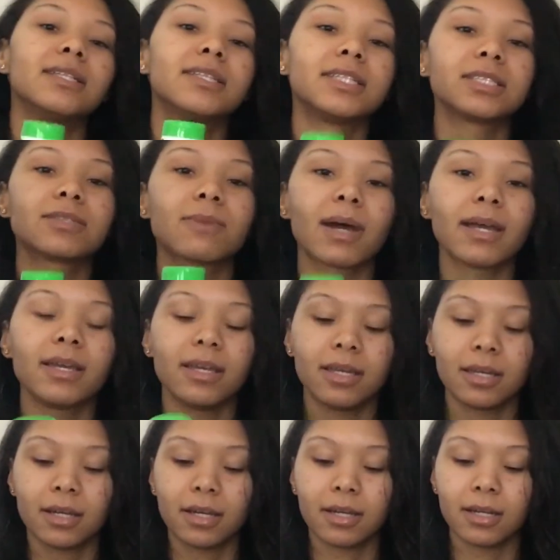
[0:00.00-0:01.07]
This right
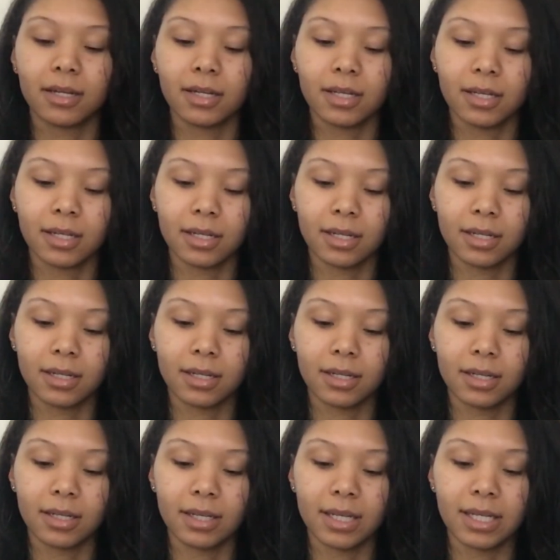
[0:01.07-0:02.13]
here
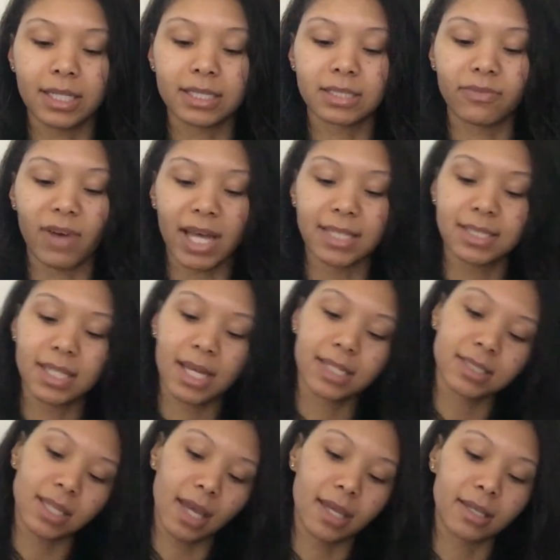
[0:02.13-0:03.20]
is
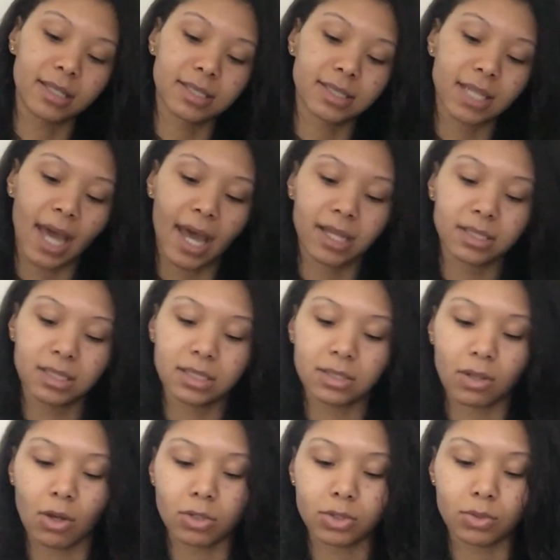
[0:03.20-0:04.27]
Vitex Angus
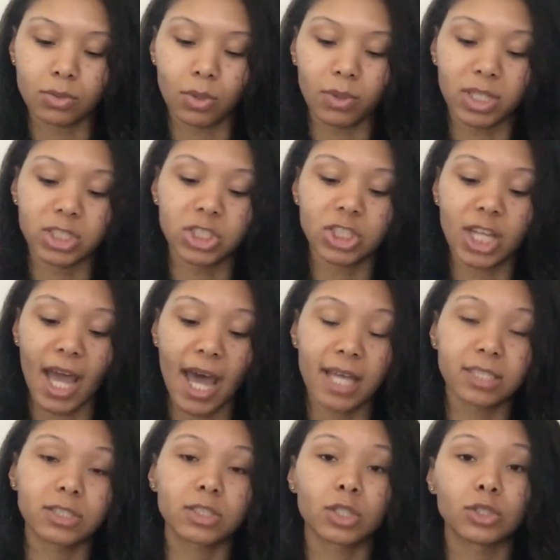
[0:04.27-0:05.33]
Cactus, also known as
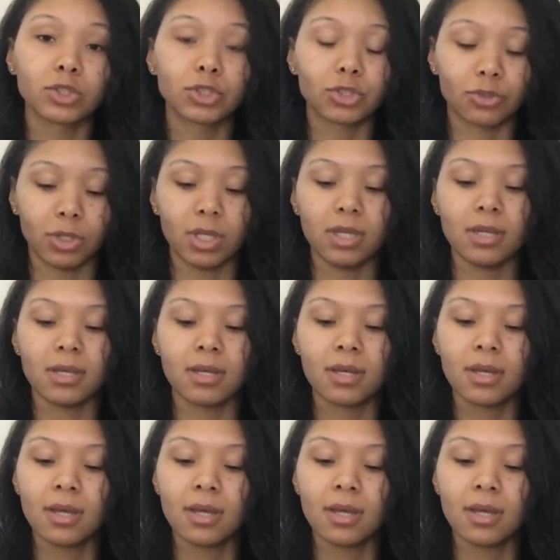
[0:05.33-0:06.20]
Chaste Tree.